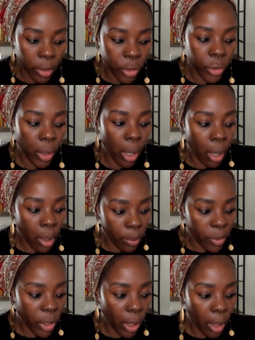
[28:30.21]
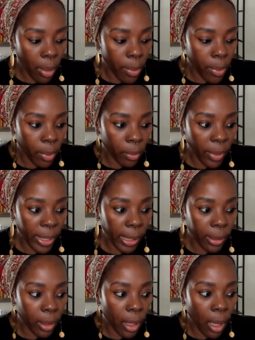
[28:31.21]
a job right
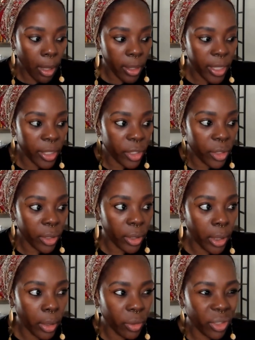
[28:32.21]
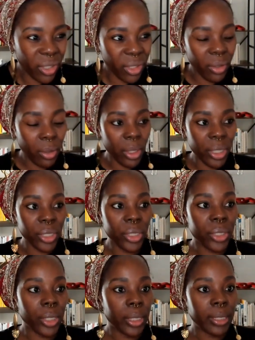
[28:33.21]
out of college, just to learn
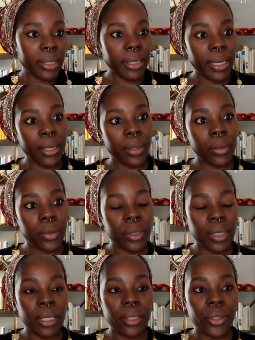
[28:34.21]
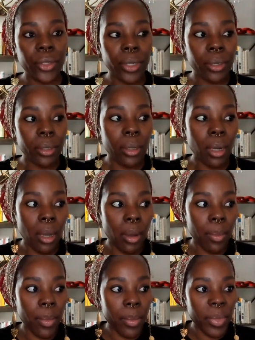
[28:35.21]
certain skills and certain
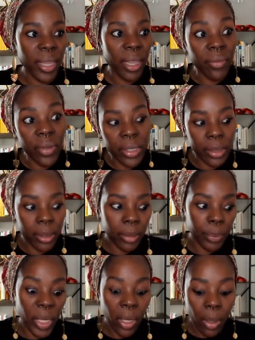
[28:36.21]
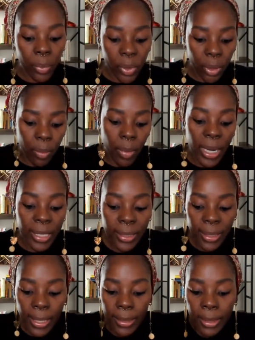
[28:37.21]
behaviors, pick up certain
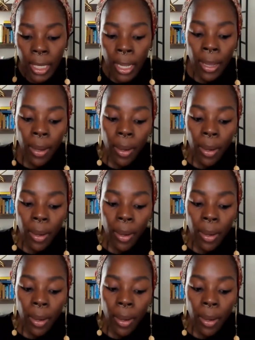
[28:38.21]
mindsets.